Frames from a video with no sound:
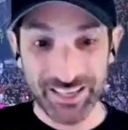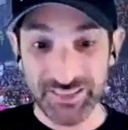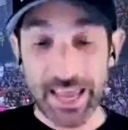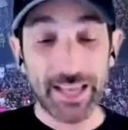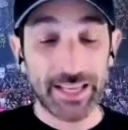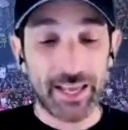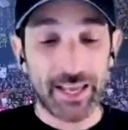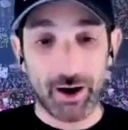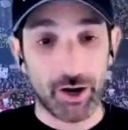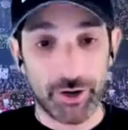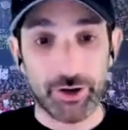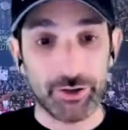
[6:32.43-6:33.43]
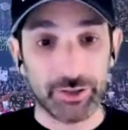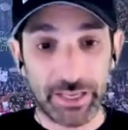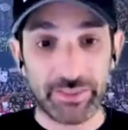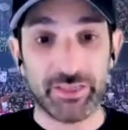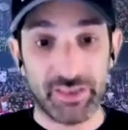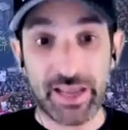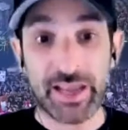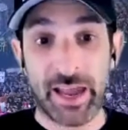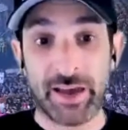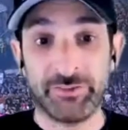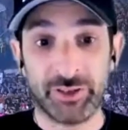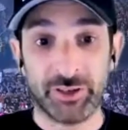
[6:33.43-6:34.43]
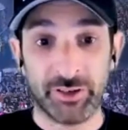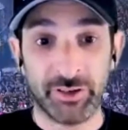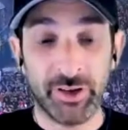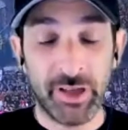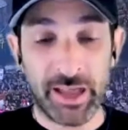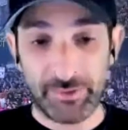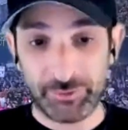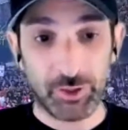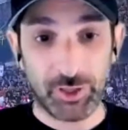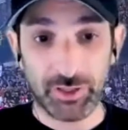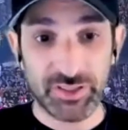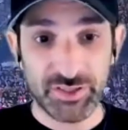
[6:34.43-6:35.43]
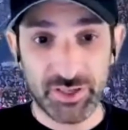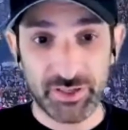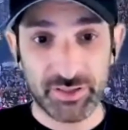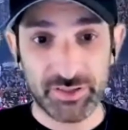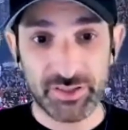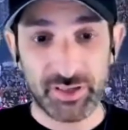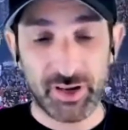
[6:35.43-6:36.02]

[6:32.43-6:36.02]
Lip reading: that gotten harder? Like the day after all these years?